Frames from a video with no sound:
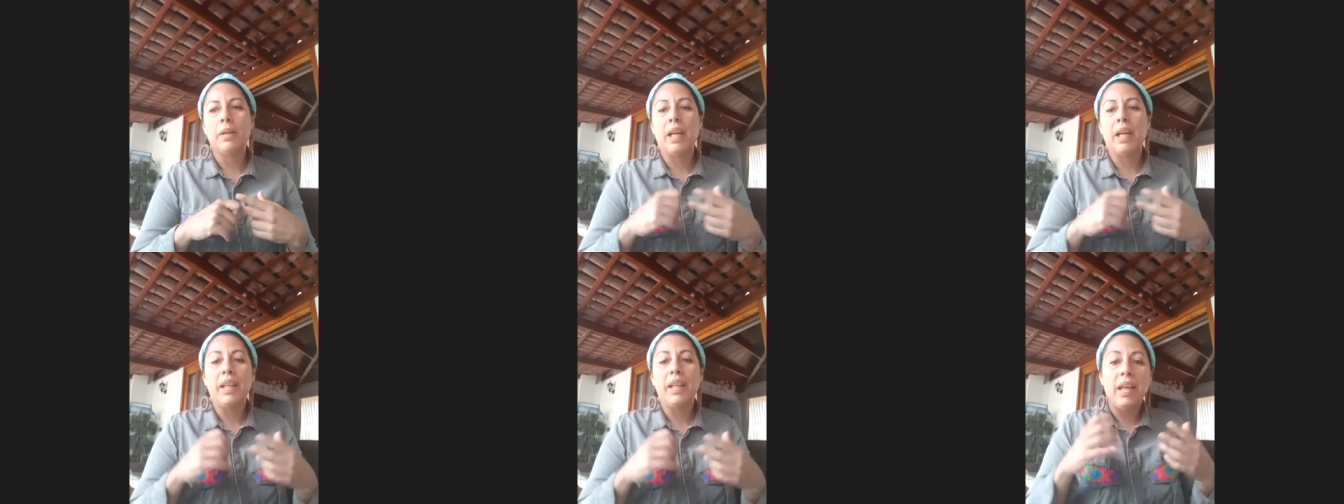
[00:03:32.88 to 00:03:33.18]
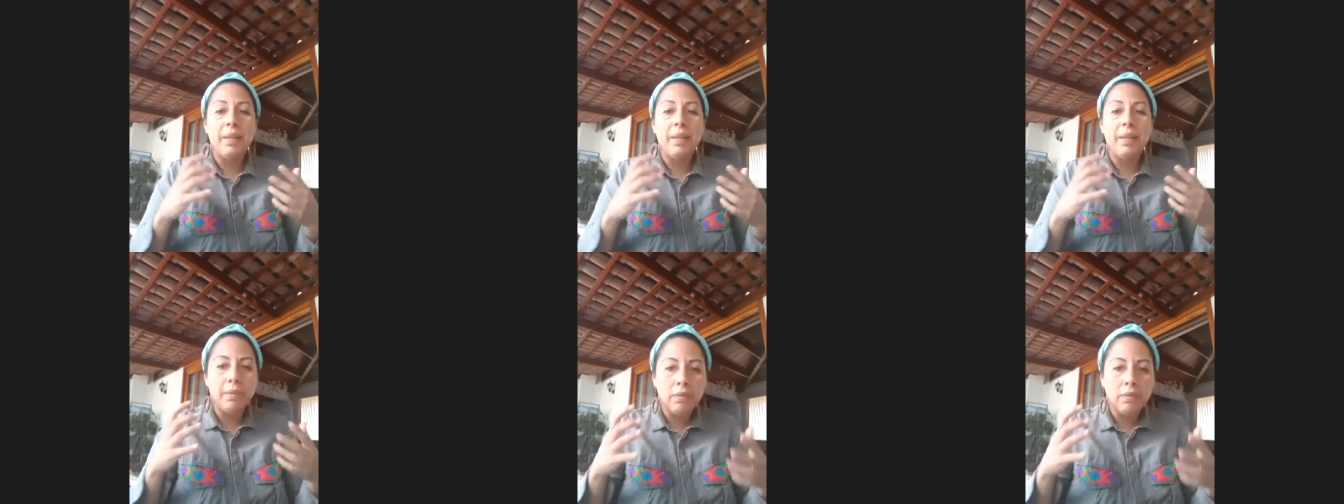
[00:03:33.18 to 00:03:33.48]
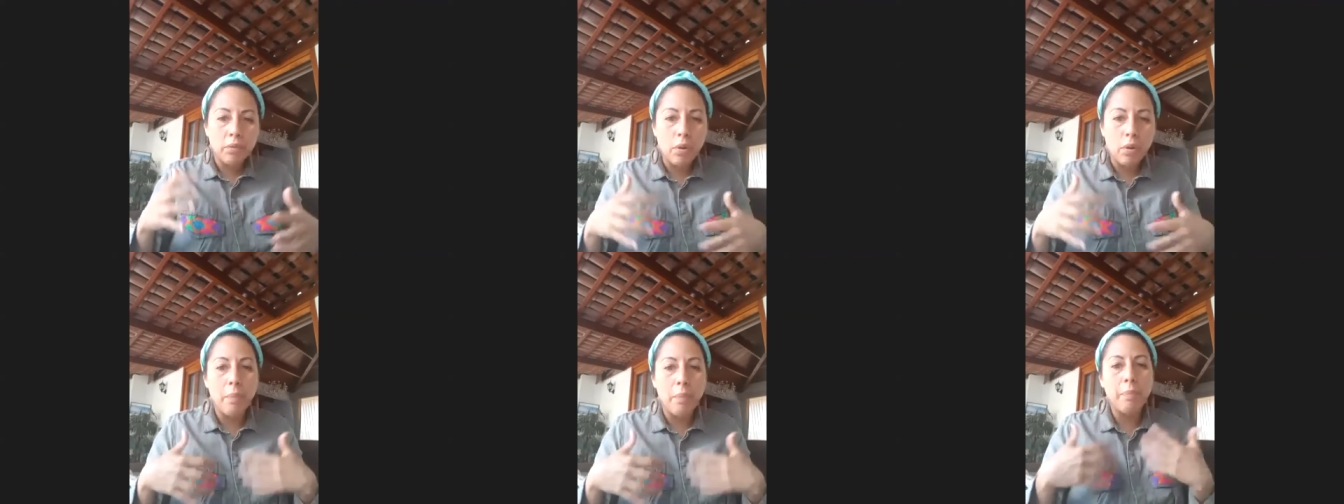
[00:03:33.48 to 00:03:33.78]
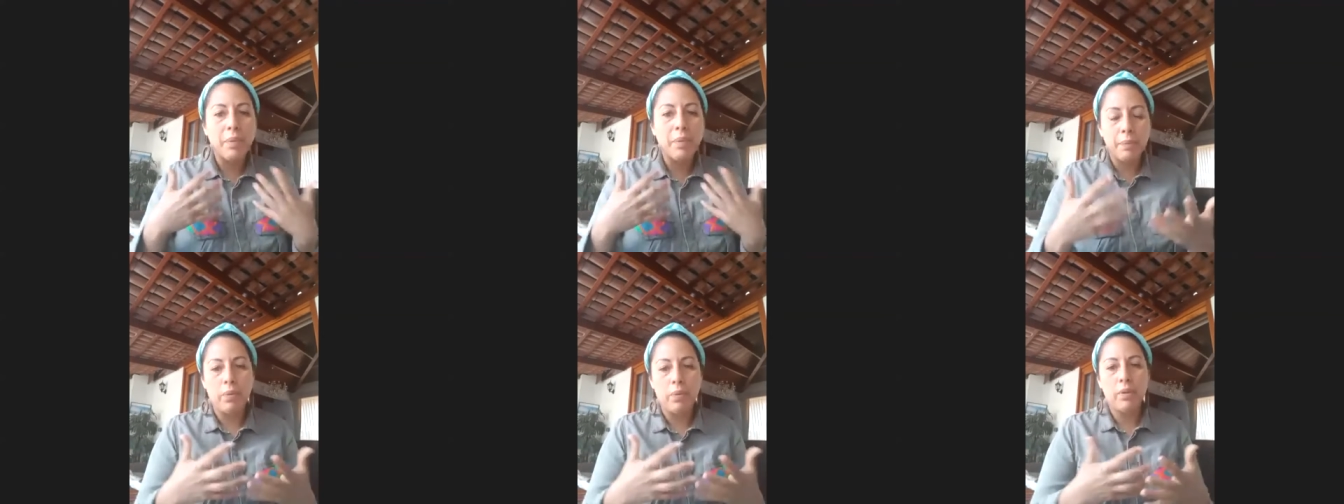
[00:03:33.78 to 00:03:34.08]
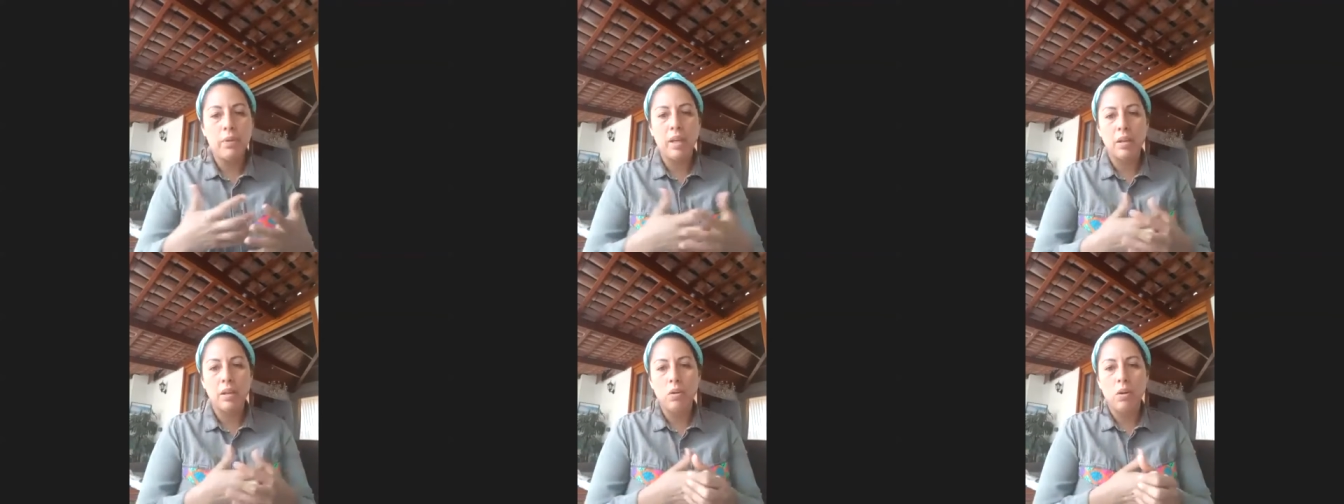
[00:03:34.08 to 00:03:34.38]
And some people
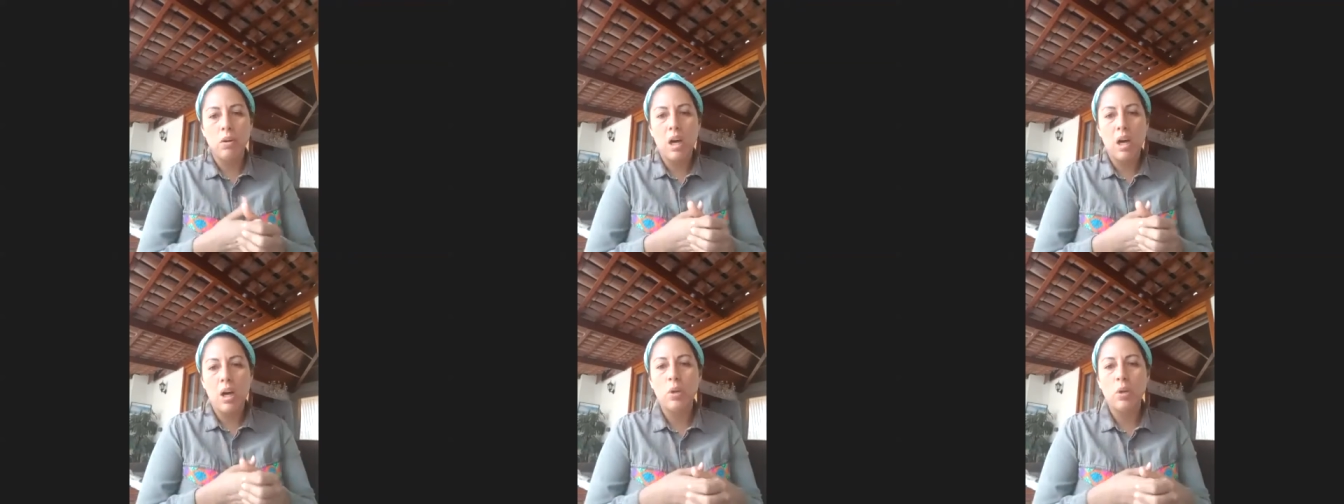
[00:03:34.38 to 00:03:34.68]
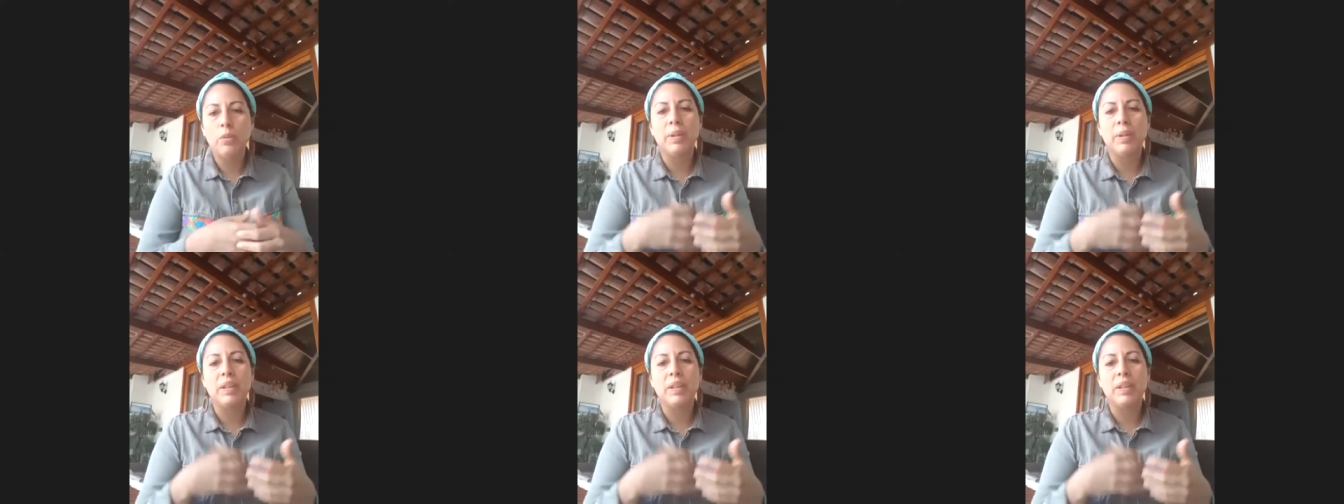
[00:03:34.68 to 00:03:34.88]
can go out,